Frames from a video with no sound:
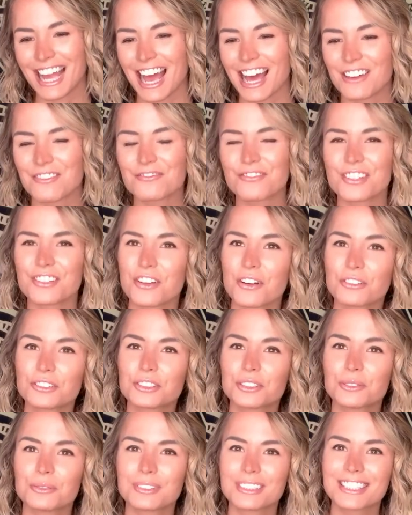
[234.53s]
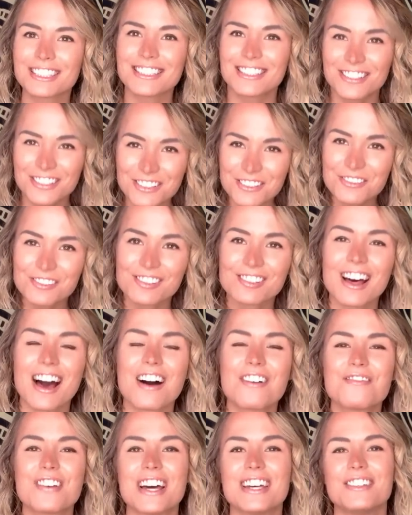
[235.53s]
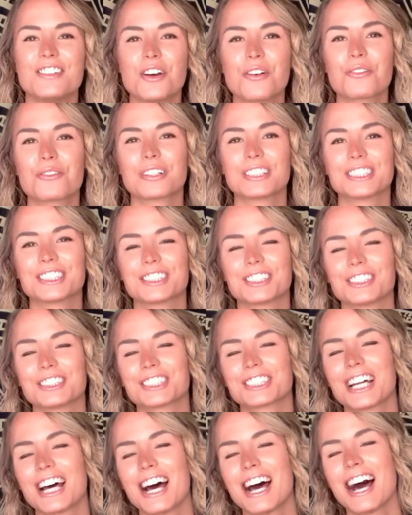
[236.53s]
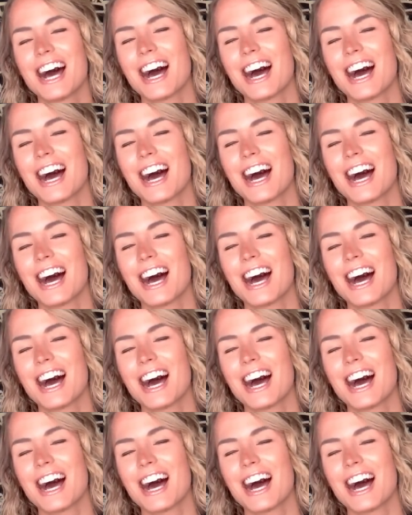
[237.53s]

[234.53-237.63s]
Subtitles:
And for those who really do love and know crystals,